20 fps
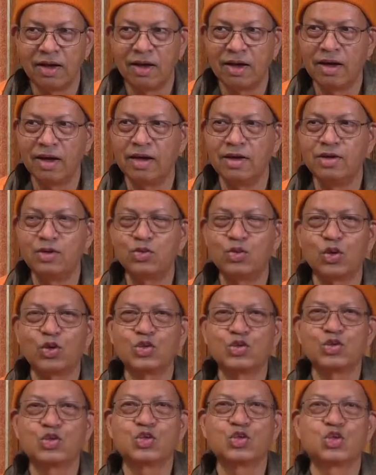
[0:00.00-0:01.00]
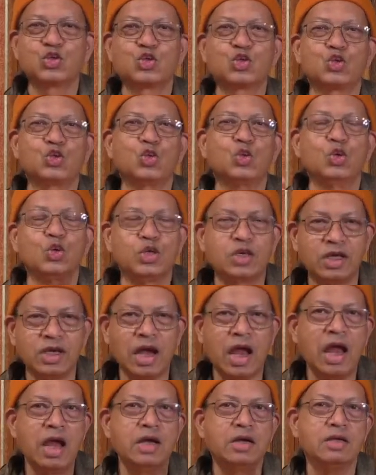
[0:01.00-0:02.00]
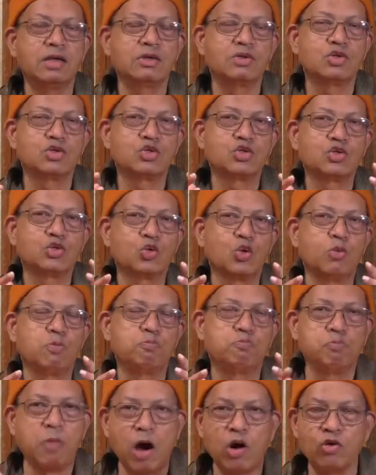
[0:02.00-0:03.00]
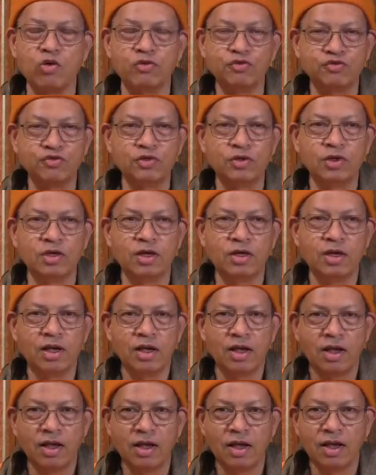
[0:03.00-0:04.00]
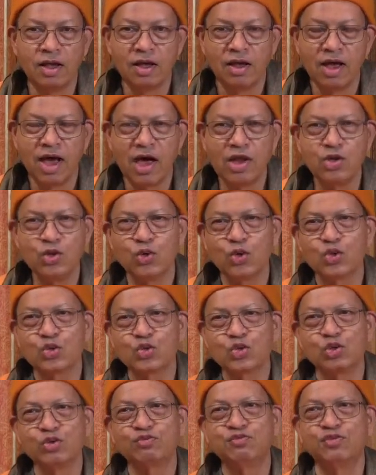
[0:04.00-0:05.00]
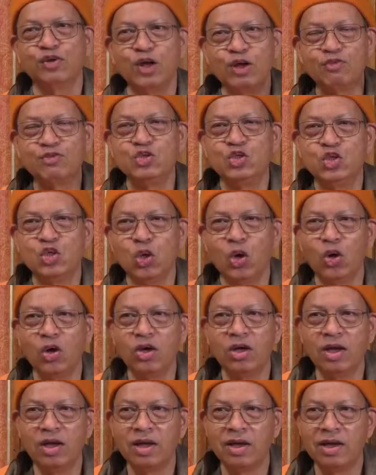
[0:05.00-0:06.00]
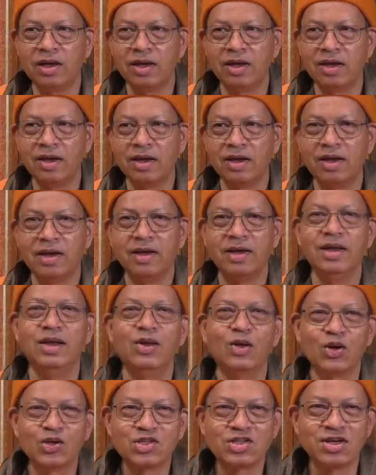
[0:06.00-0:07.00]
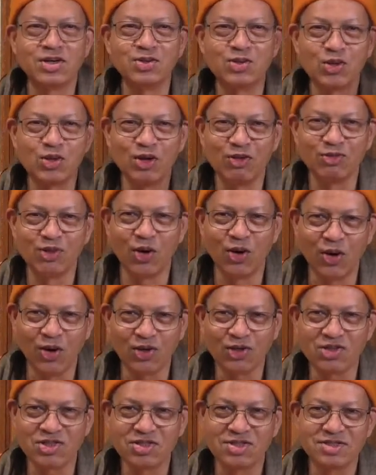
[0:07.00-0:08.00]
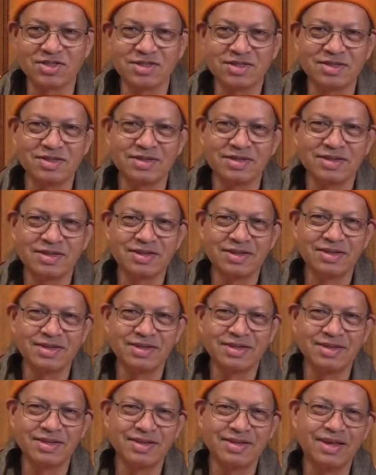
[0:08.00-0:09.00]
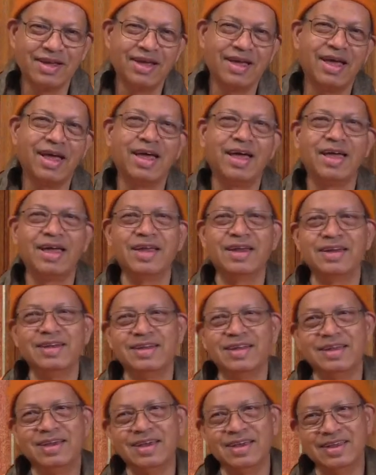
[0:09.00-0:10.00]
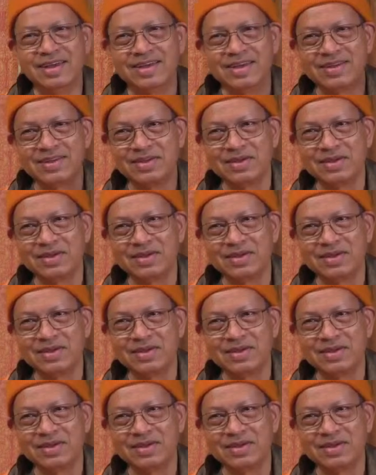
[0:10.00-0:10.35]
And it was so grand and so powerful, and he was so full of joy, he lost control of the horse. And there.